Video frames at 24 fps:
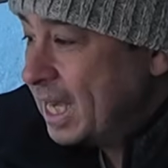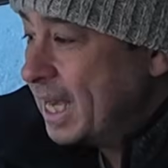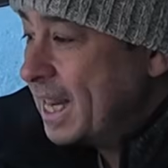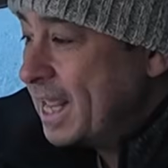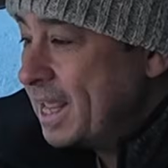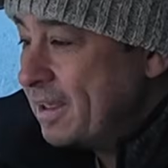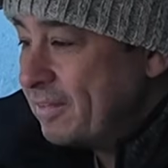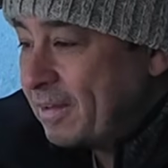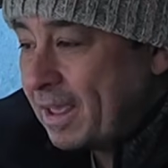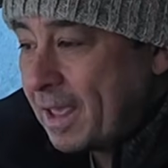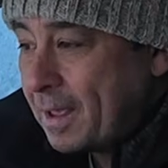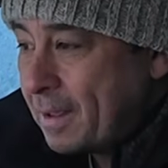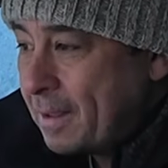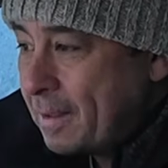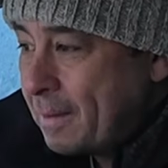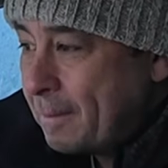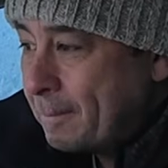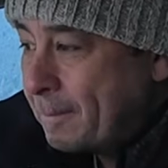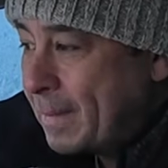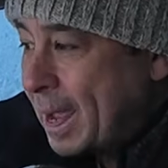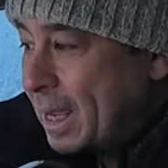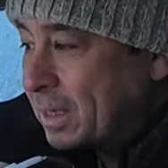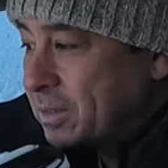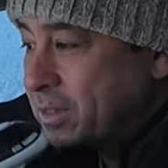leave it
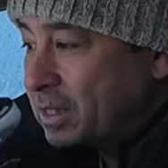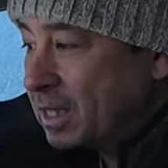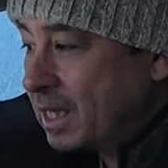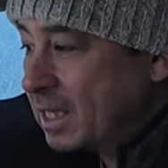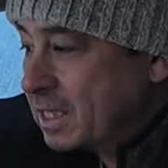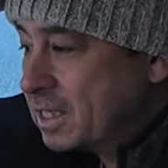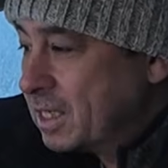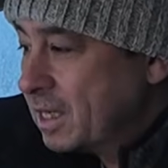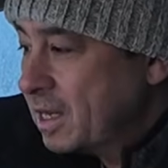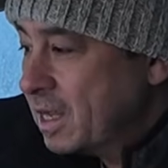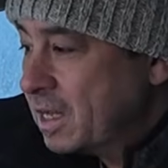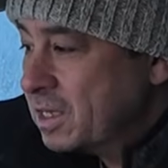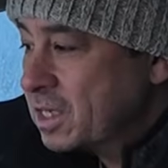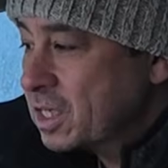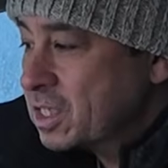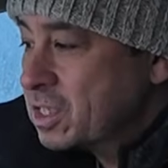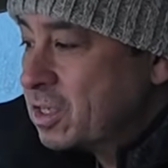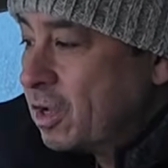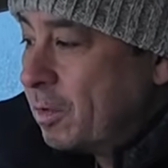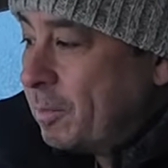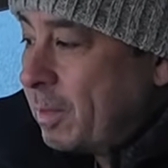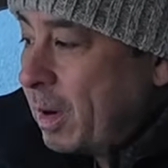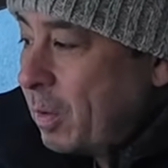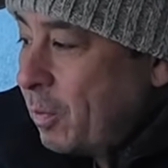mounted
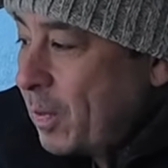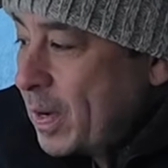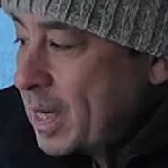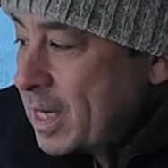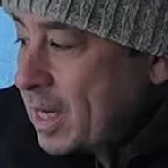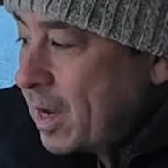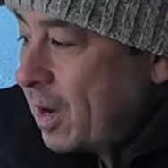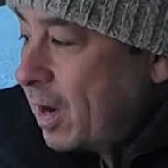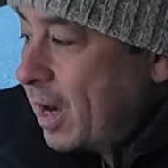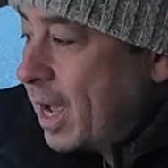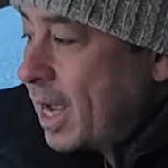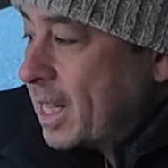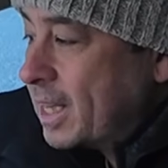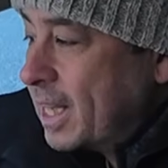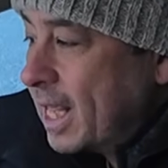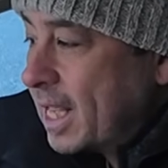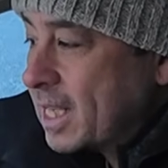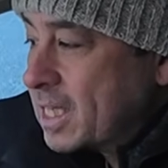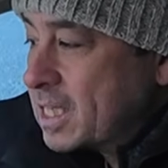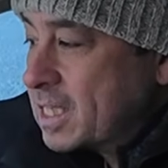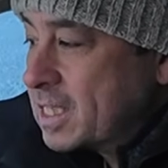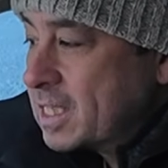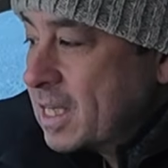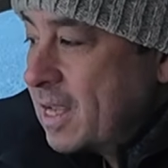just on my window like
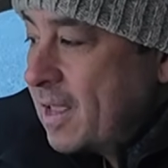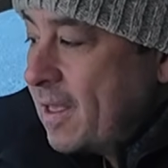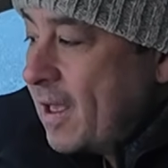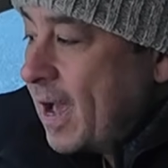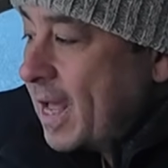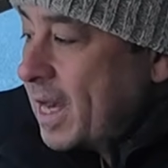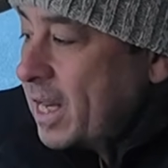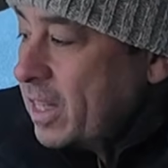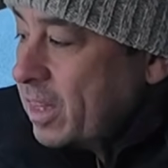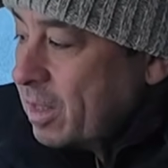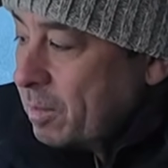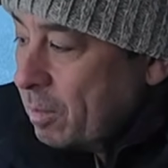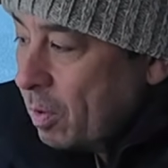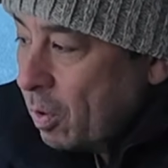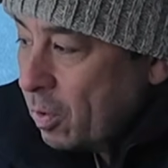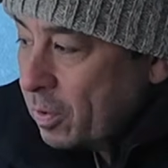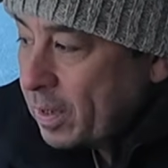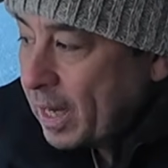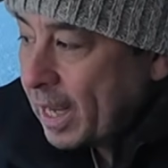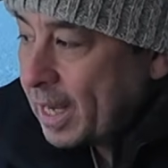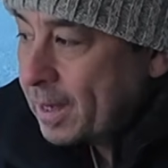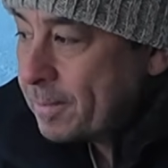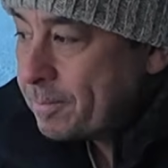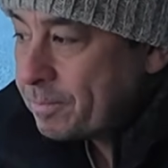this. And in the
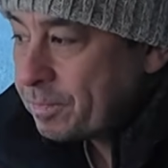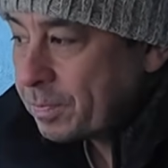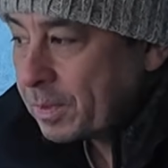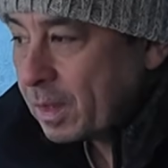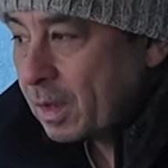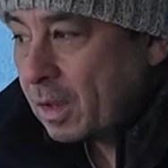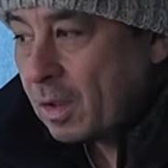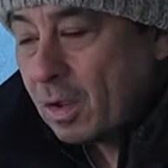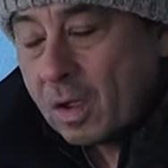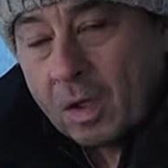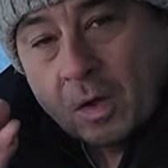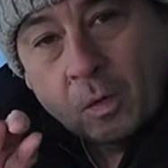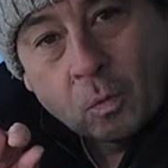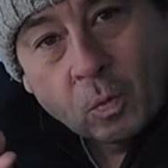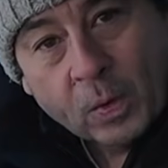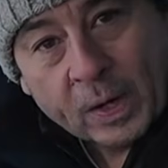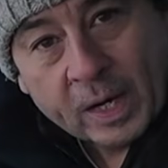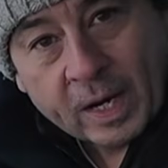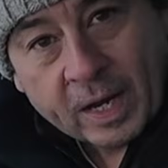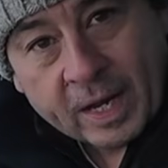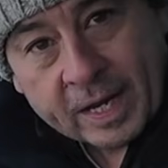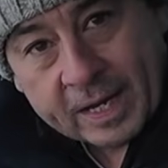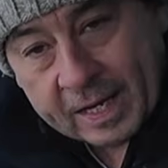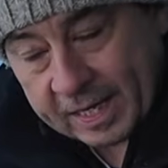morning,
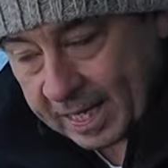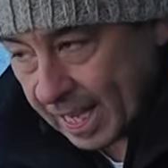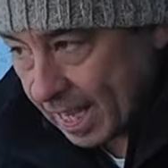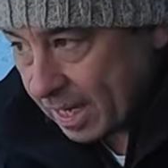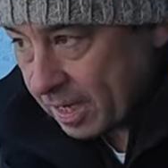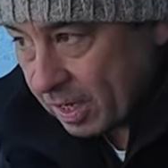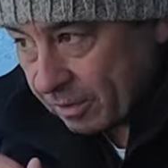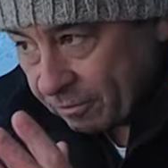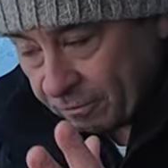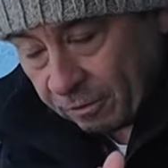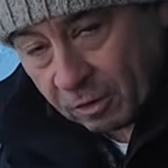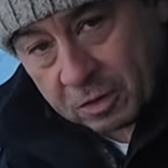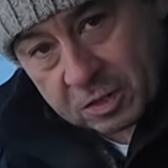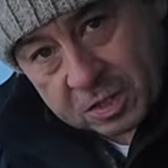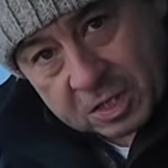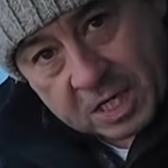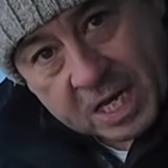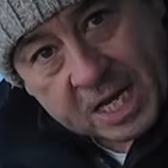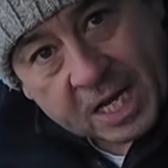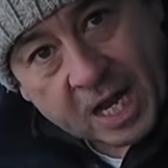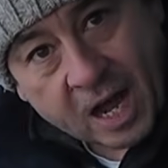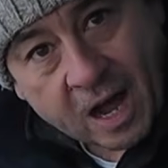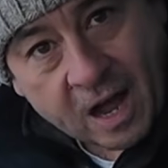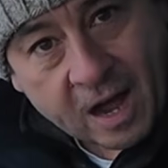when I get in a
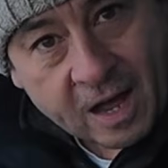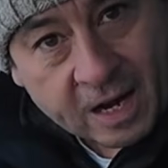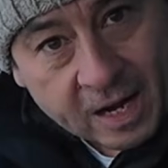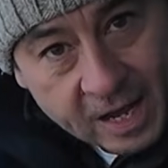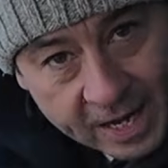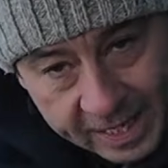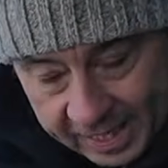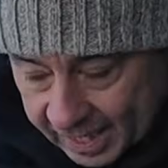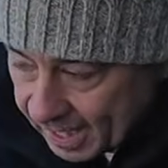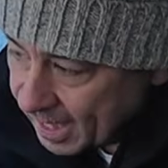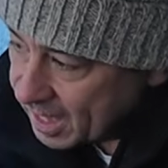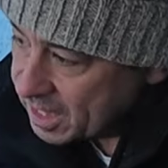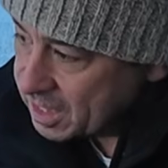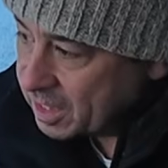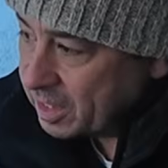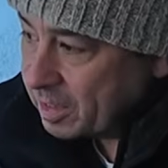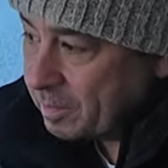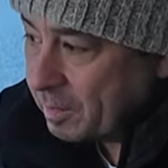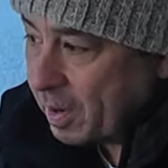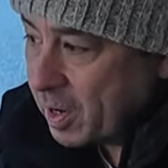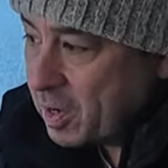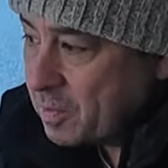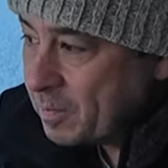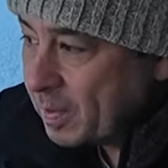frosty car like it is at
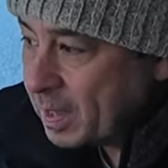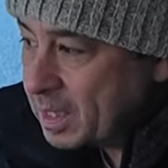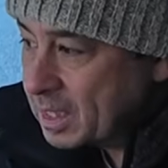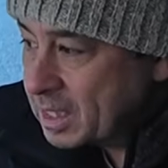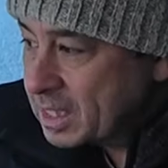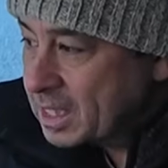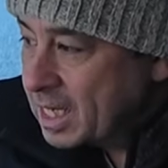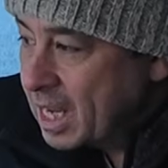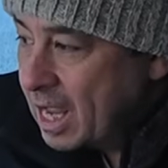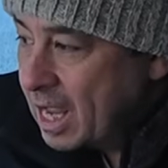the moment,